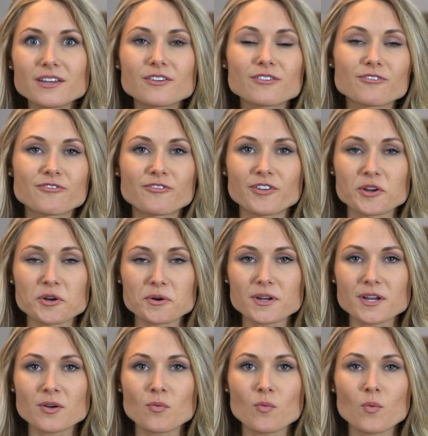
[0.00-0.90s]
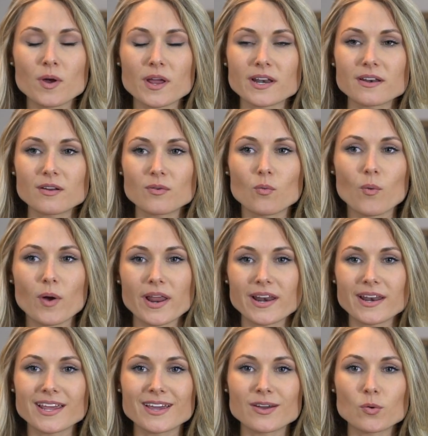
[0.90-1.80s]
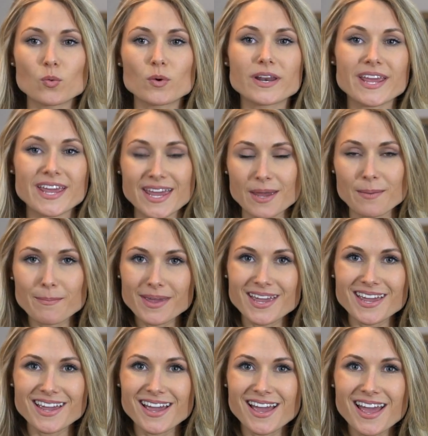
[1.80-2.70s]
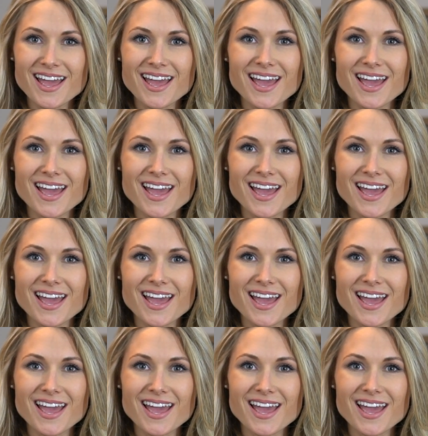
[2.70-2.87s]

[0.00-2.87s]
interfering when it would hit me,